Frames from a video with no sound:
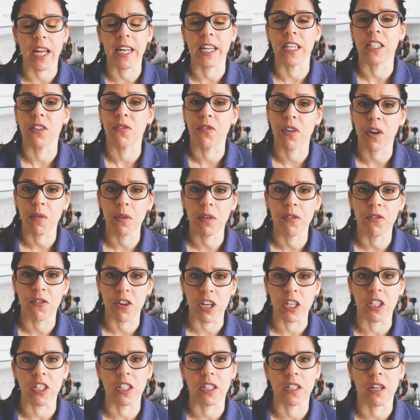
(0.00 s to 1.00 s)
and it's very
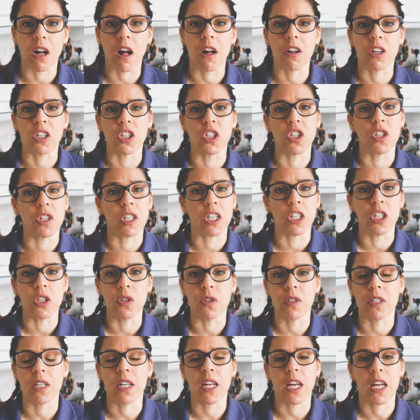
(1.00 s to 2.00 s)
versatile because you can
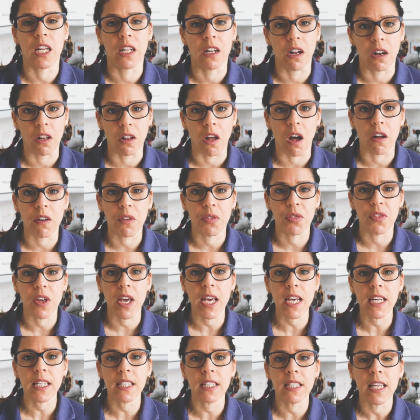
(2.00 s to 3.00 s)
use it in a lot of
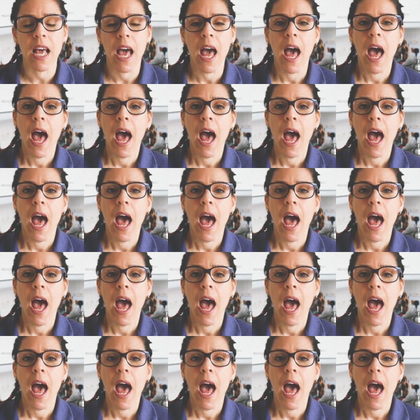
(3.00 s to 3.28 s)
things.